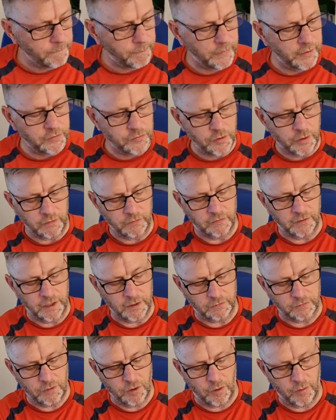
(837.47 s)
is you can see
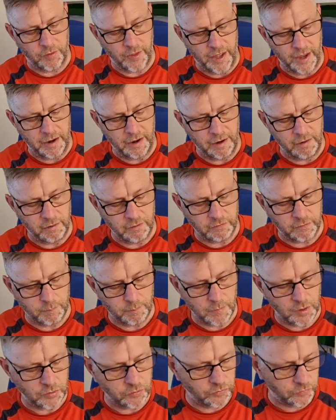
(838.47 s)
it's not there here. It's a much